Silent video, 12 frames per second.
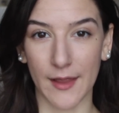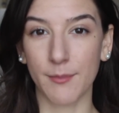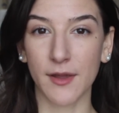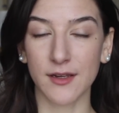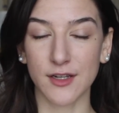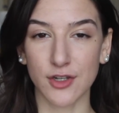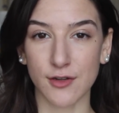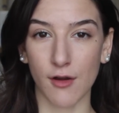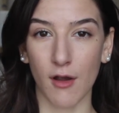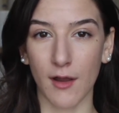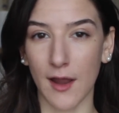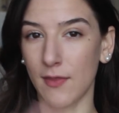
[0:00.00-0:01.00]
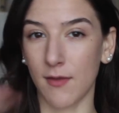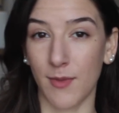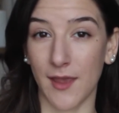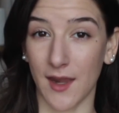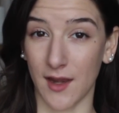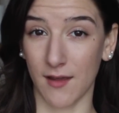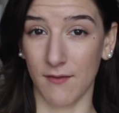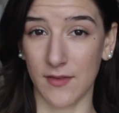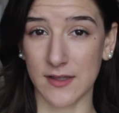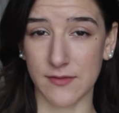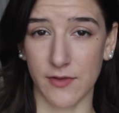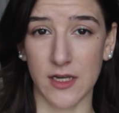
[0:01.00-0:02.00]
lip conditioner on at the beginning of
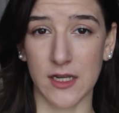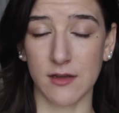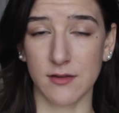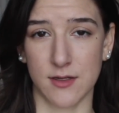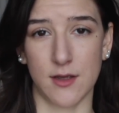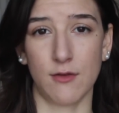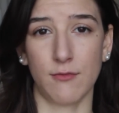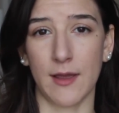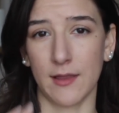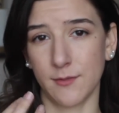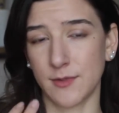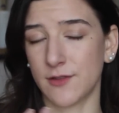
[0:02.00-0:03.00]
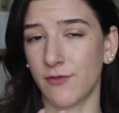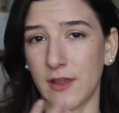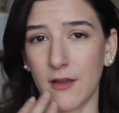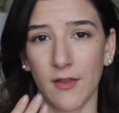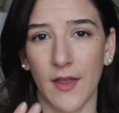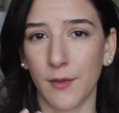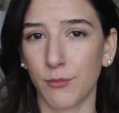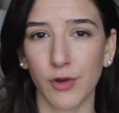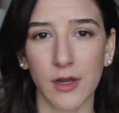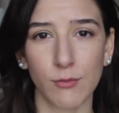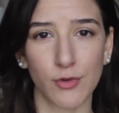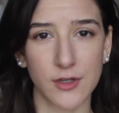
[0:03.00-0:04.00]
this video, so my lips feel like
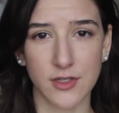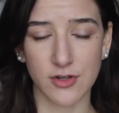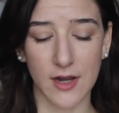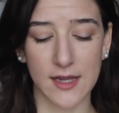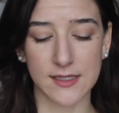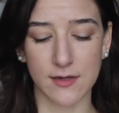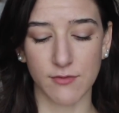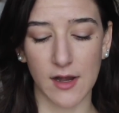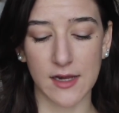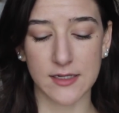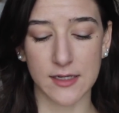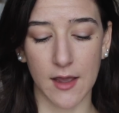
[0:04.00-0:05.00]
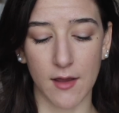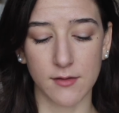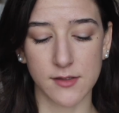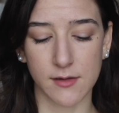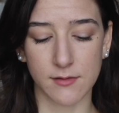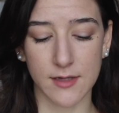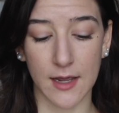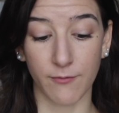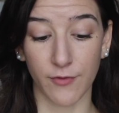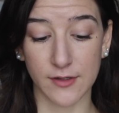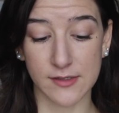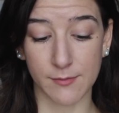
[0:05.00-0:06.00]
pretty moisturized and ready to go, so
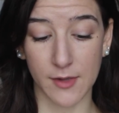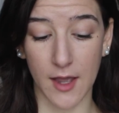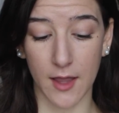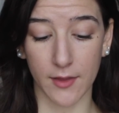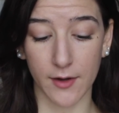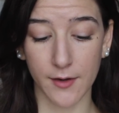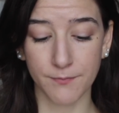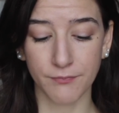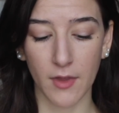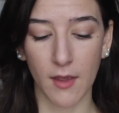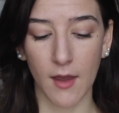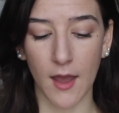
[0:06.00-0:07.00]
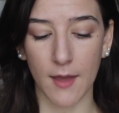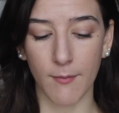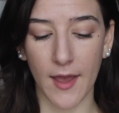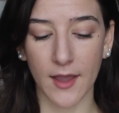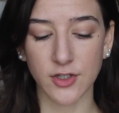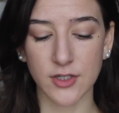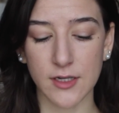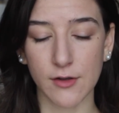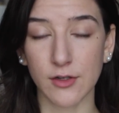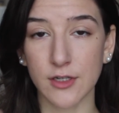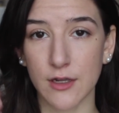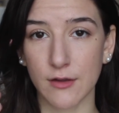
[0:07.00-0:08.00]
time for some color. I'm actually
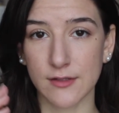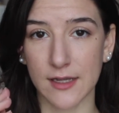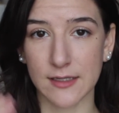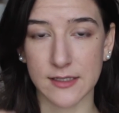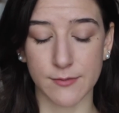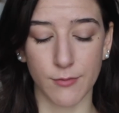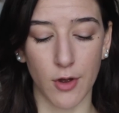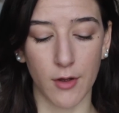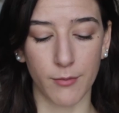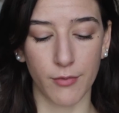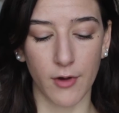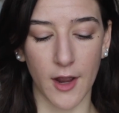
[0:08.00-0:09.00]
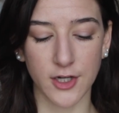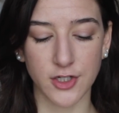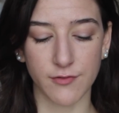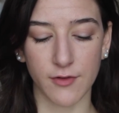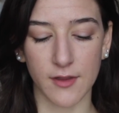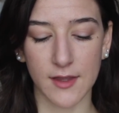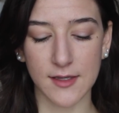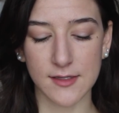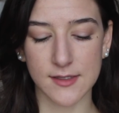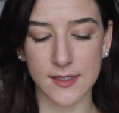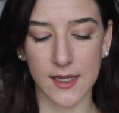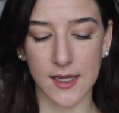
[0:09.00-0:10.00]
going to use a small brush for
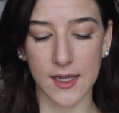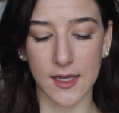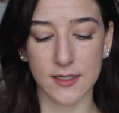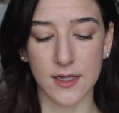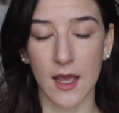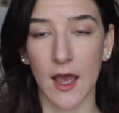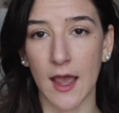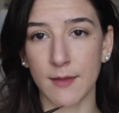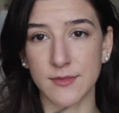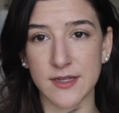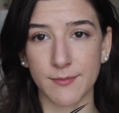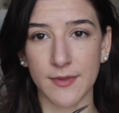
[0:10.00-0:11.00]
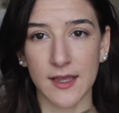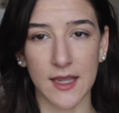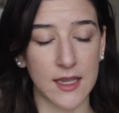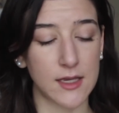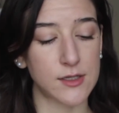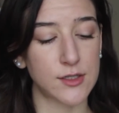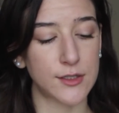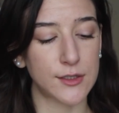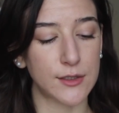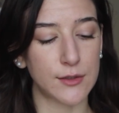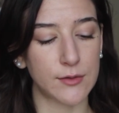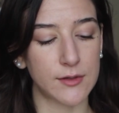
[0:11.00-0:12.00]
this, and I'm dipping
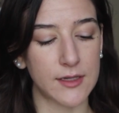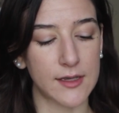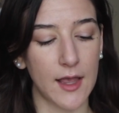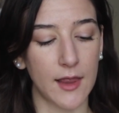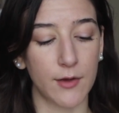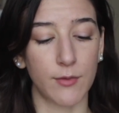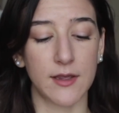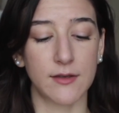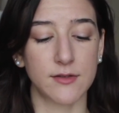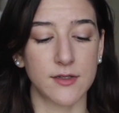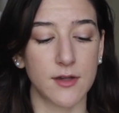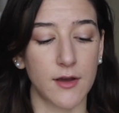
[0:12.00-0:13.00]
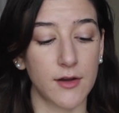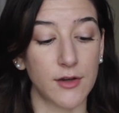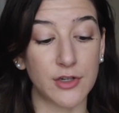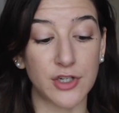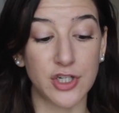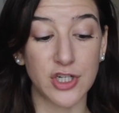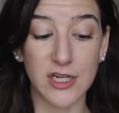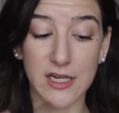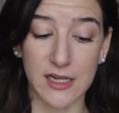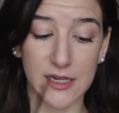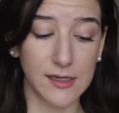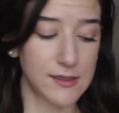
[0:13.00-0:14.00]
into the color we used on our
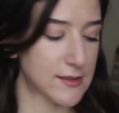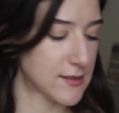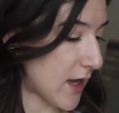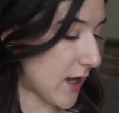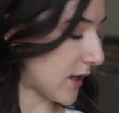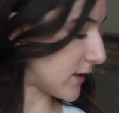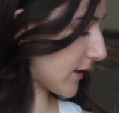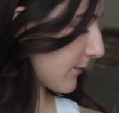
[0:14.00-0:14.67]
cheeks, and